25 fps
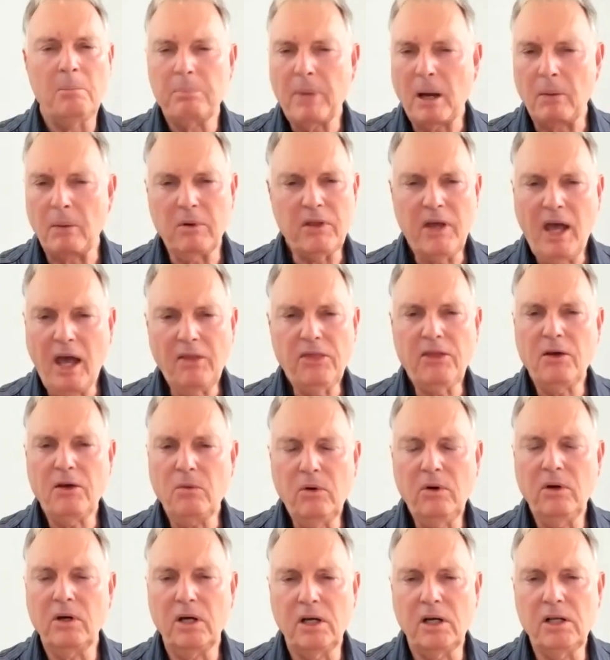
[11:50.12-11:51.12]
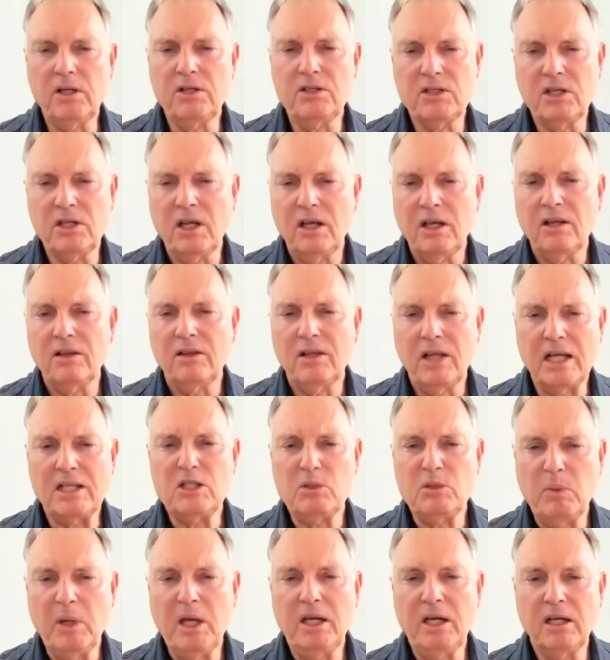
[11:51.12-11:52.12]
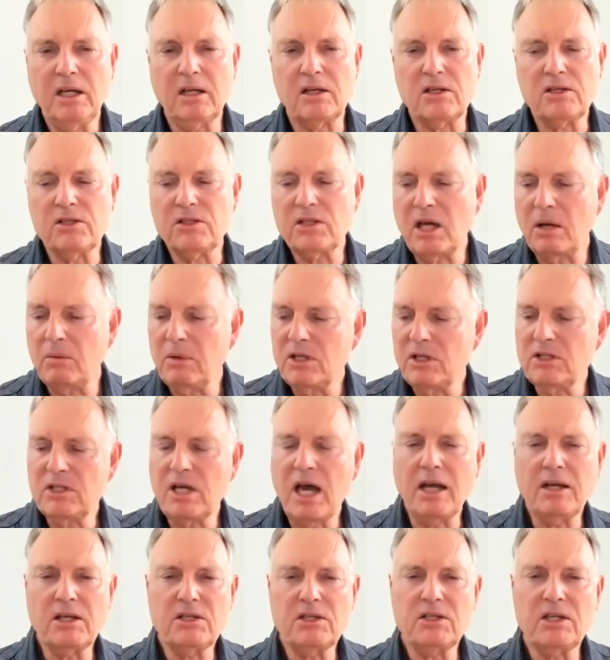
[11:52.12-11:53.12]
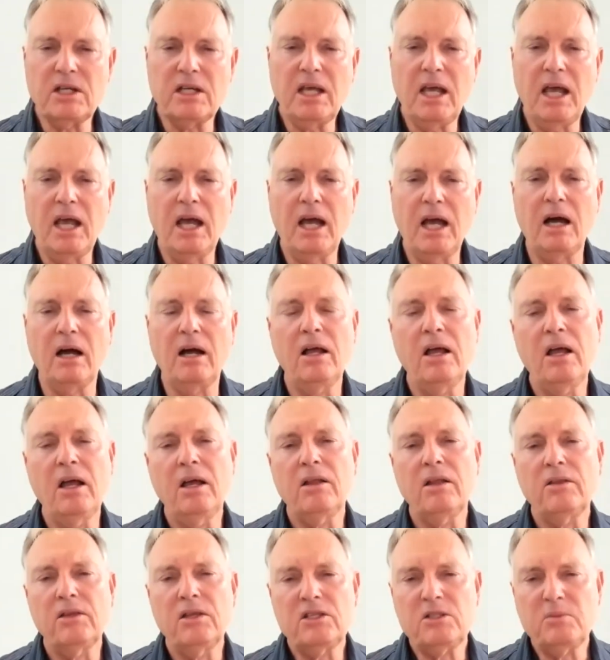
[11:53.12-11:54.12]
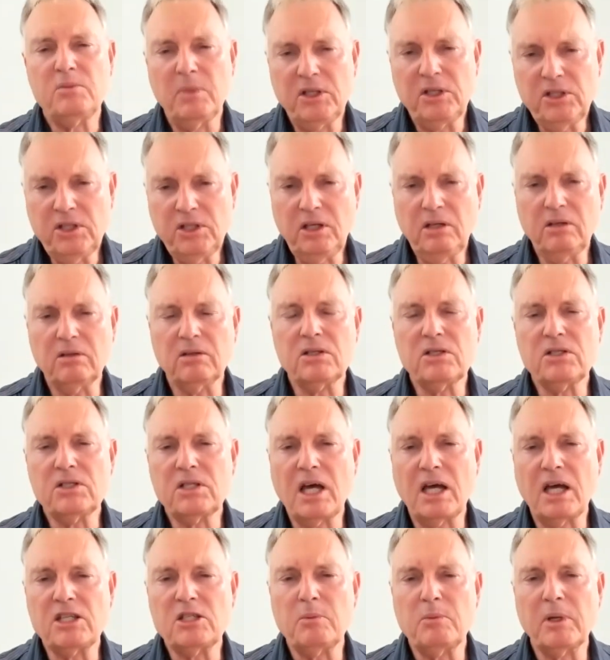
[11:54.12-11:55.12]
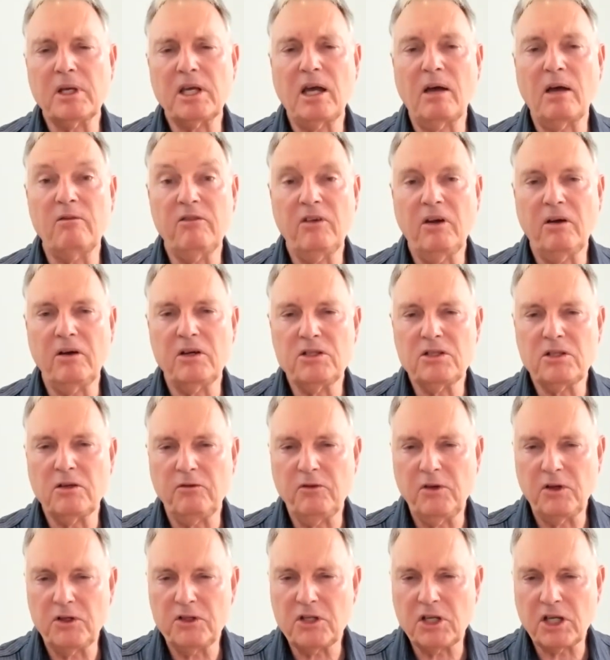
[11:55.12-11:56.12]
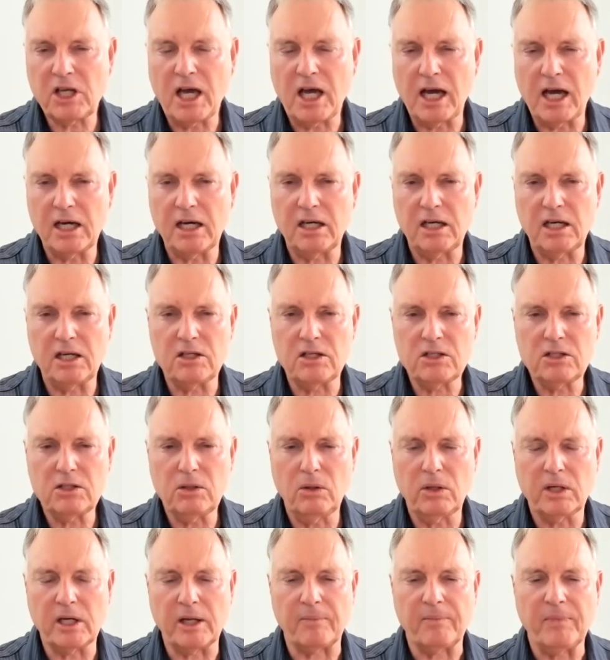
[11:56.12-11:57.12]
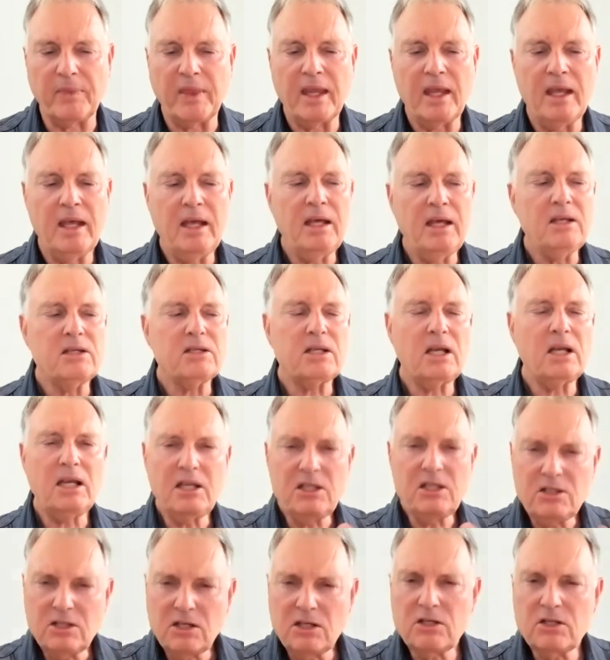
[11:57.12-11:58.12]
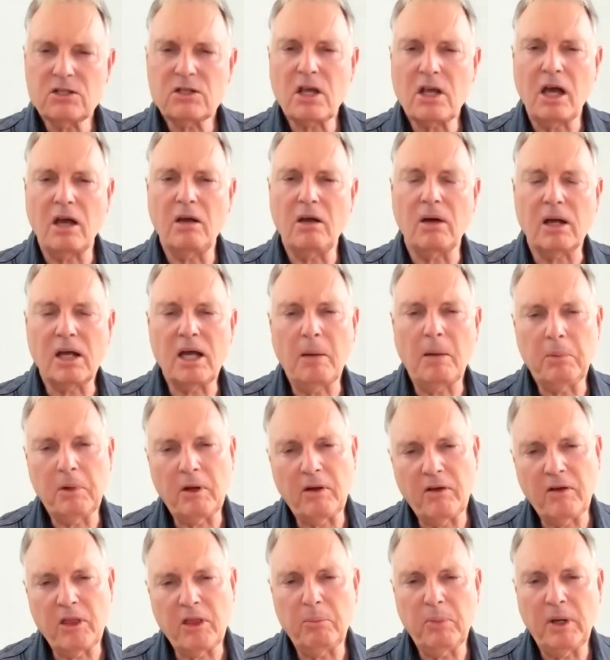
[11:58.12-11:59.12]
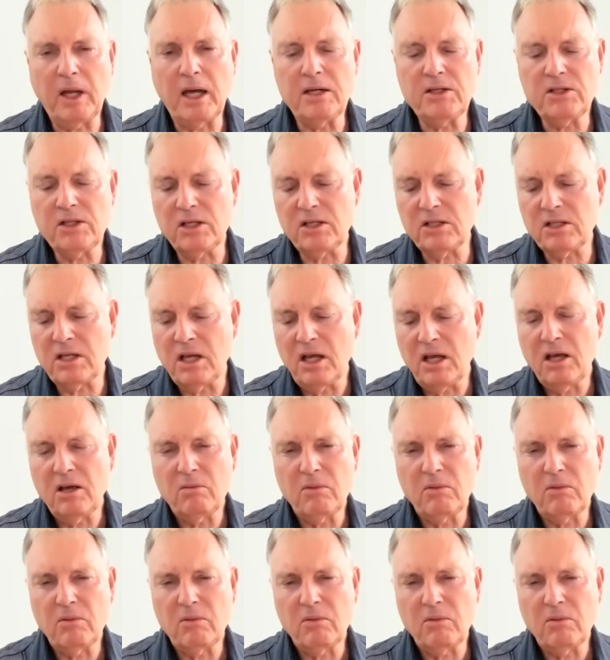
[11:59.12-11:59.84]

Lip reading: But without the words, that's meaningless. So we start to see how this material starts to become very sophisticated in sorting. So let's just go a couple of other places.